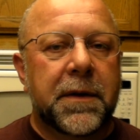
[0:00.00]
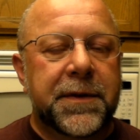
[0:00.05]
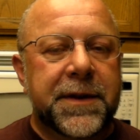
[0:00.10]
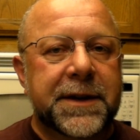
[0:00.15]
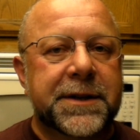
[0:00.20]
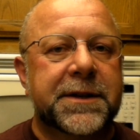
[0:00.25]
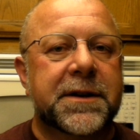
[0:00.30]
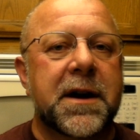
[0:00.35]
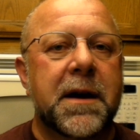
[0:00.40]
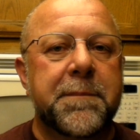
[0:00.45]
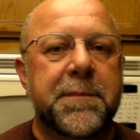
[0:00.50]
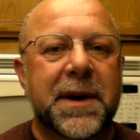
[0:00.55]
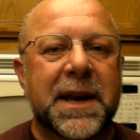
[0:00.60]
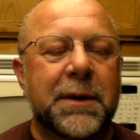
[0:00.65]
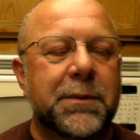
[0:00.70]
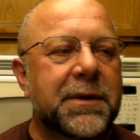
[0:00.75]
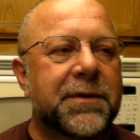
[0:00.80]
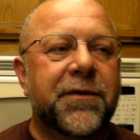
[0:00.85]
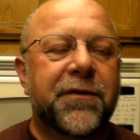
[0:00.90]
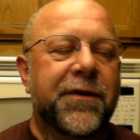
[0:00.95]
this
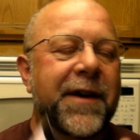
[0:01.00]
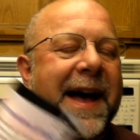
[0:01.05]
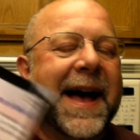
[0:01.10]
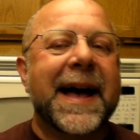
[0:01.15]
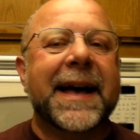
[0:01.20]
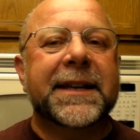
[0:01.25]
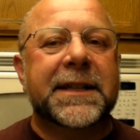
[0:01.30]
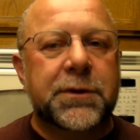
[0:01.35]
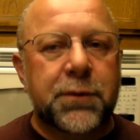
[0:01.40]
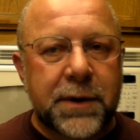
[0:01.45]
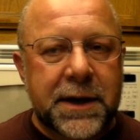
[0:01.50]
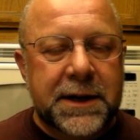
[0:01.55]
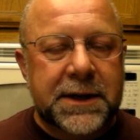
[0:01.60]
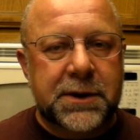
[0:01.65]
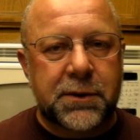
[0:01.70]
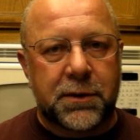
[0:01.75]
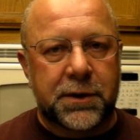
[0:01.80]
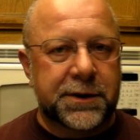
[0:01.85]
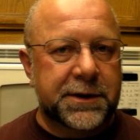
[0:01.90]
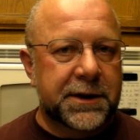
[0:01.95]
company with vast
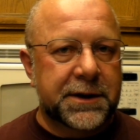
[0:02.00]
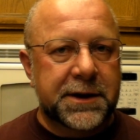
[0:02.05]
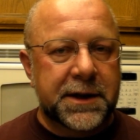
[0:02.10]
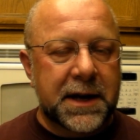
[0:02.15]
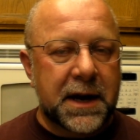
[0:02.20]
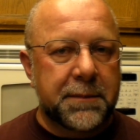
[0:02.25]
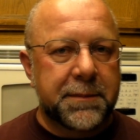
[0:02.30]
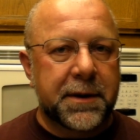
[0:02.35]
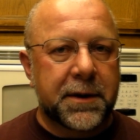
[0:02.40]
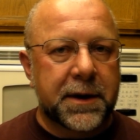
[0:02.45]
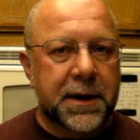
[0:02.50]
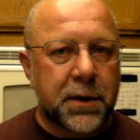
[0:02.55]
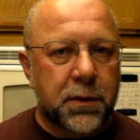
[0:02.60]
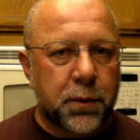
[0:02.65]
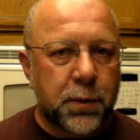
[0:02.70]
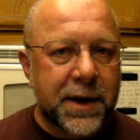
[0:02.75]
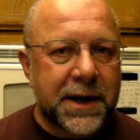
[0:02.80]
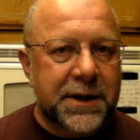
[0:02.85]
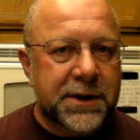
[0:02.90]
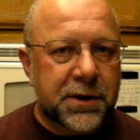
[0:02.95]
resources and the ability to
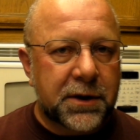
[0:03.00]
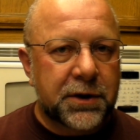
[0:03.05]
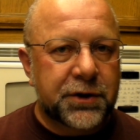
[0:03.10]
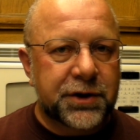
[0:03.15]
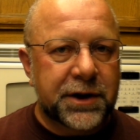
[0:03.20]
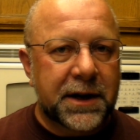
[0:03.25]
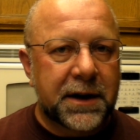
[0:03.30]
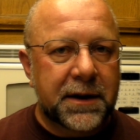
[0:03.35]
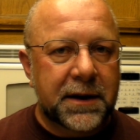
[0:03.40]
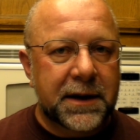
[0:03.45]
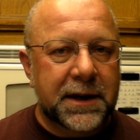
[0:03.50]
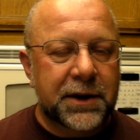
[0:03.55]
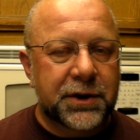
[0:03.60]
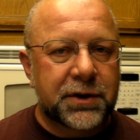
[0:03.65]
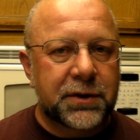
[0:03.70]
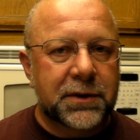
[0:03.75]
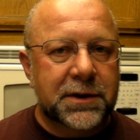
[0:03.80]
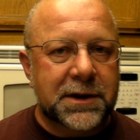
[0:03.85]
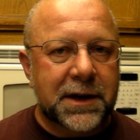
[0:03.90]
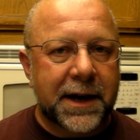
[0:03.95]
research
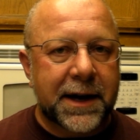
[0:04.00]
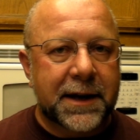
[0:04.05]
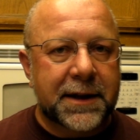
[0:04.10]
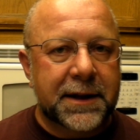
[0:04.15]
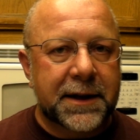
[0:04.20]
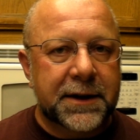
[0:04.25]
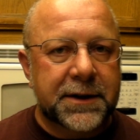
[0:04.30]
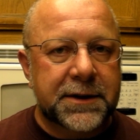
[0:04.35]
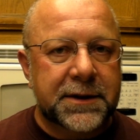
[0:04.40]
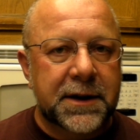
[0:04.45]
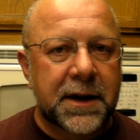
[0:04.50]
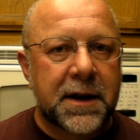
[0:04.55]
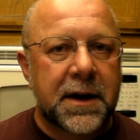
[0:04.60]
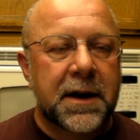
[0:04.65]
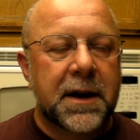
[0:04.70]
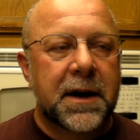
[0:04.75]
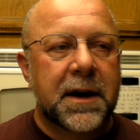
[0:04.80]
issues like this,